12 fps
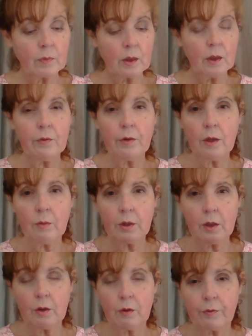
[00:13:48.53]
if
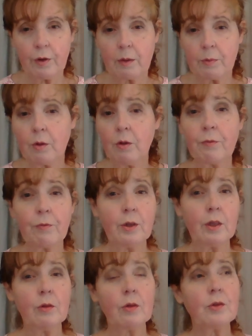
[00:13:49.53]
anyone in your family or
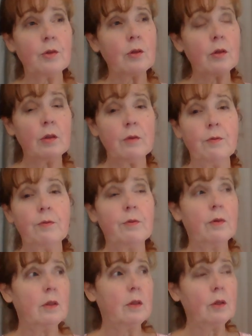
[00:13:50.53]
friend or circle of
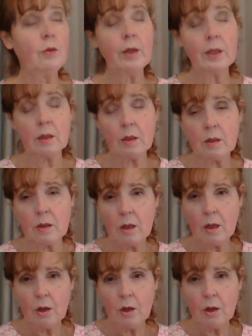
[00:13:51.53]
uh, acquaintances